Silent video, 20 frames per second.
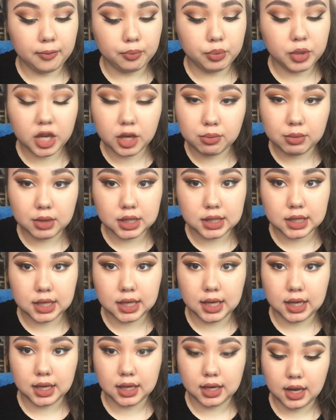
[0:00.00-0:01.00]

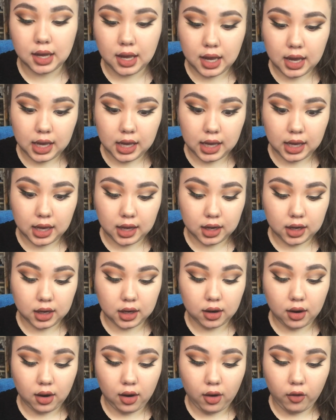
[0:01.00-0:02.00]
pigmented,
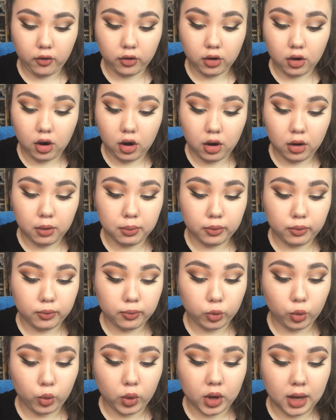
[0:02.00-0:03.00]
and overall
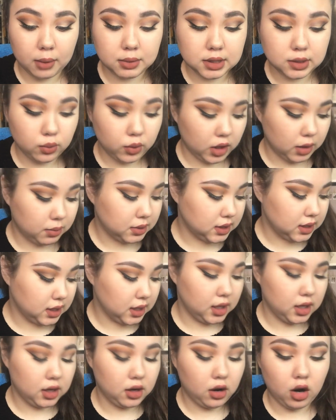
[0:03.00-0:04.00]
what I'm
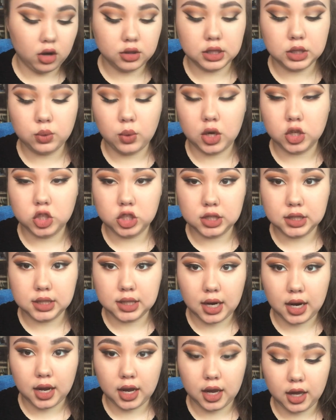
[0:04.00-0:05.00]
seeing on the swatches
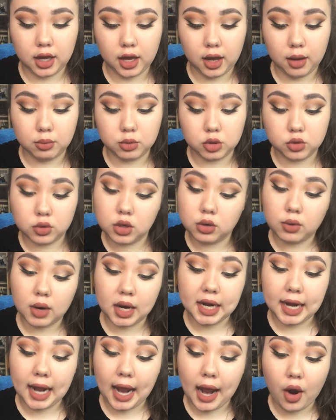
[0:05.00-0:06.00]
that I am doing
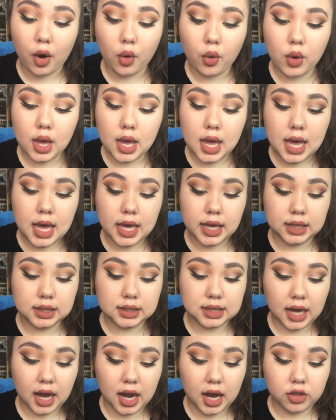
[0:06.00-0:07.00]
right now
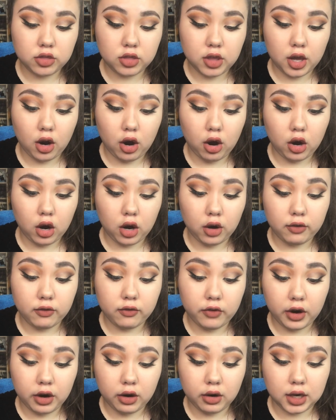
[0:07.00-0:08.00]
is that they are
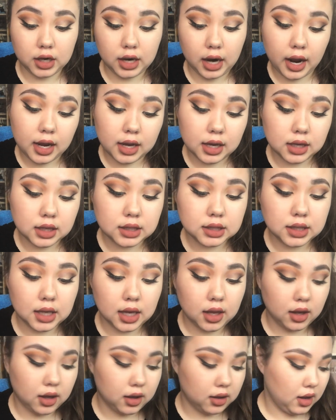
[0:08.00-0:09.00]
very nice,
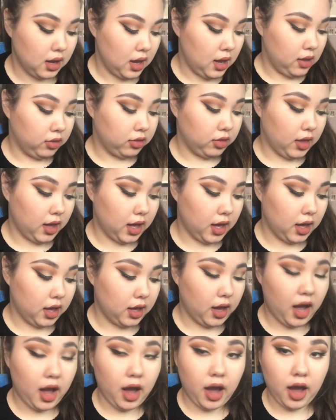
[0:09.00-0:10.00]
and
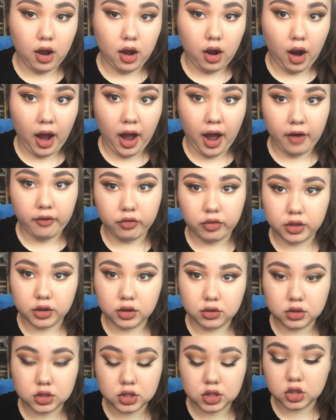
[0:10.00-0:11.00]
they have
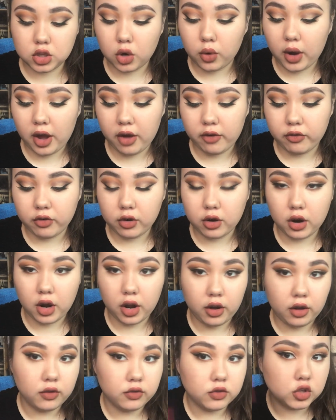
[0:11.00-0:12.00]
little to no effort
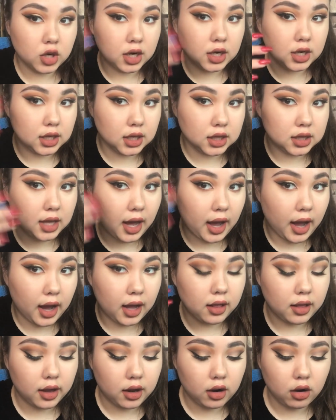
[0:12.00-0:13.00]
of trying to get that
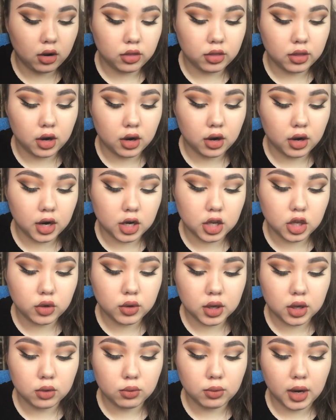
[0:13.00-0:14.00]
highlight on there. And you
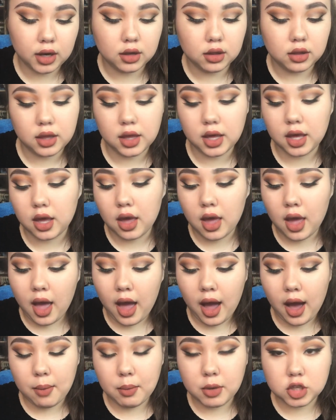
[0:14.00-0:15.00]
can regulate
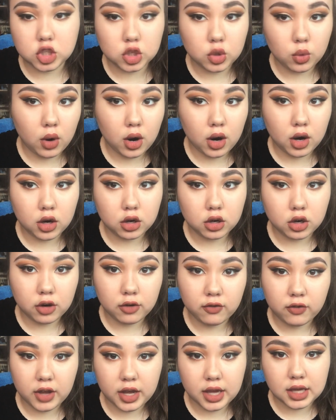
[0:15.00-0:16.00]
how much you want on your
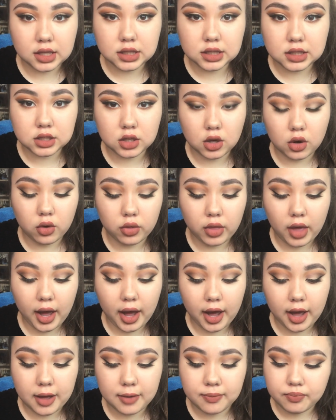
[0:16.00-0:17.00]
face so
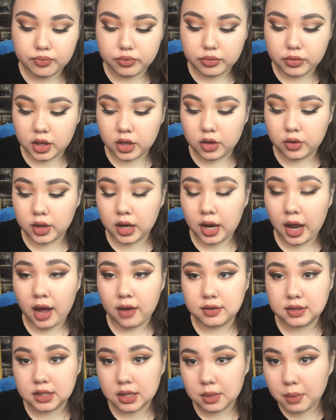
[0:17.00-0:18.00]
that you can
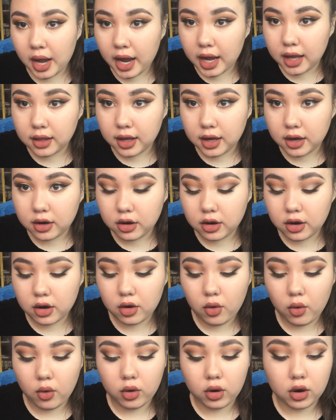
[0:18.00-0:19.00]
have some
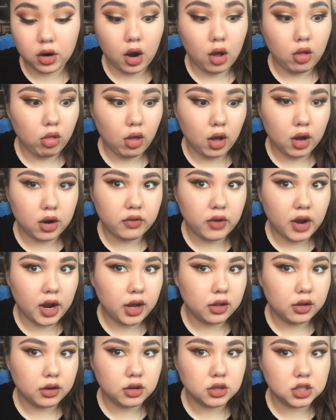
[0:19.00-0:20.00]
highlighter or a lot of
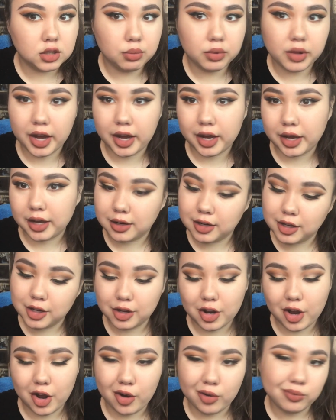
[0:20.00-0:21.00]
highlighter to blind, you
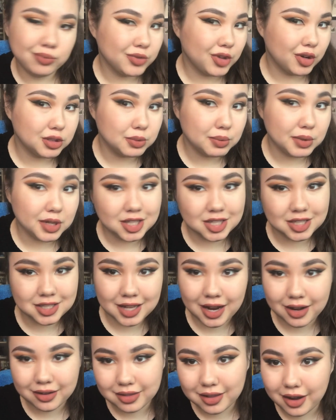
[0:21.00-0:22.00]
know, those bitches
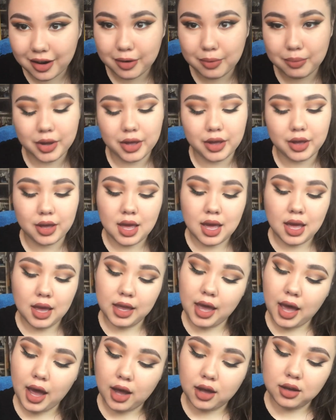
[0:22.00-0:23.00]
out there. But
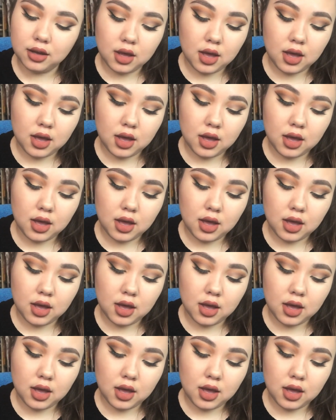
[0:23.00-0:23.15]
yeah,